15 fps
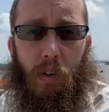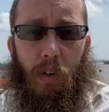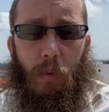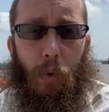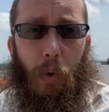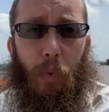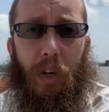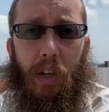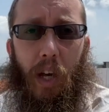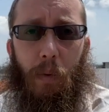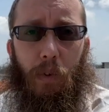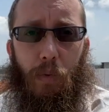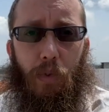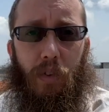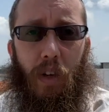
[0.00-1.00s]
When we
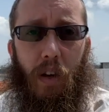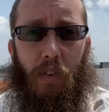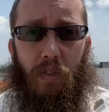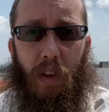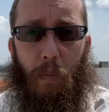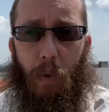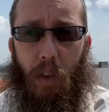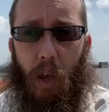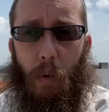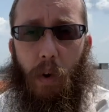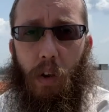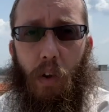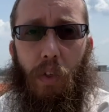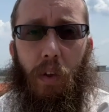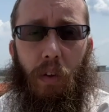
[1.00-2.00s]
came, there was not a cemetery,
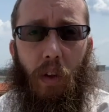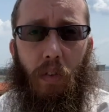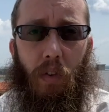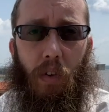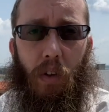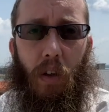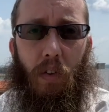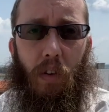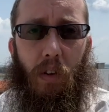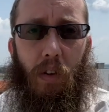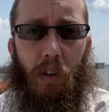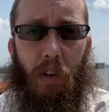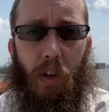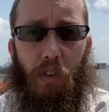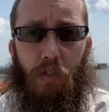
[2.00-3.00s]
and I think that's an
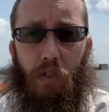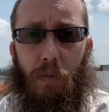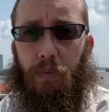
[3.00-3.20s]
indication.